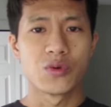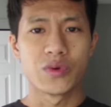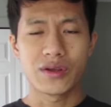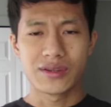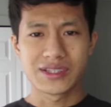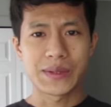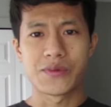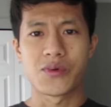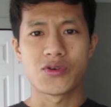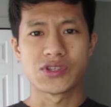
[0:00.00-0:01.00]
We're the type
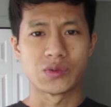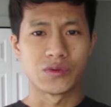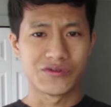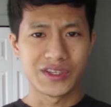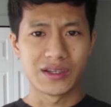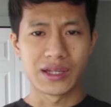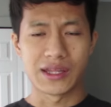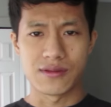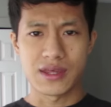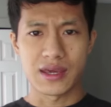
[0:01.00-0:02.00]
of person who feel
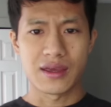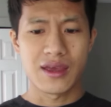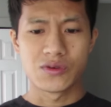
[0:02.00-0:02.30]
and think,